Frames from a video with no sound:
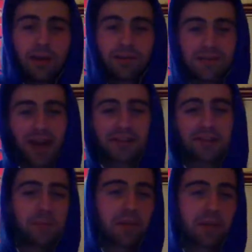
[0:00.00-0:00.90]
is not
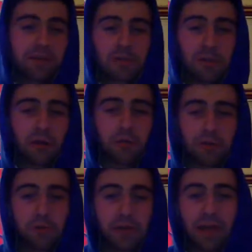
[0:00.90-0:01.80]
something that he's going to be able to
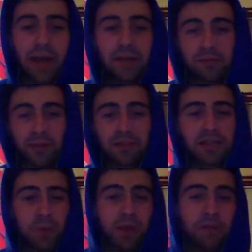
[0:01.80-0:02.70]
do again unless he
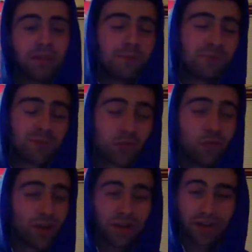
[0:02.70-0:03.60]
spends
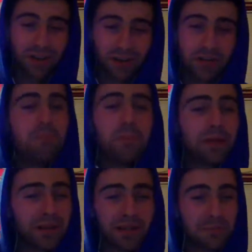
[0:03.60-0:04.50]
£200
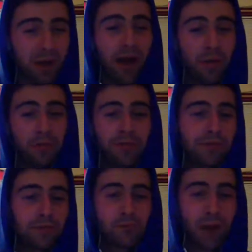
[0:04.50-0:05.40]
million
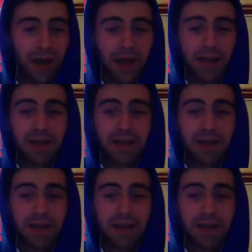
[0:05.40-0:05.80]
to buy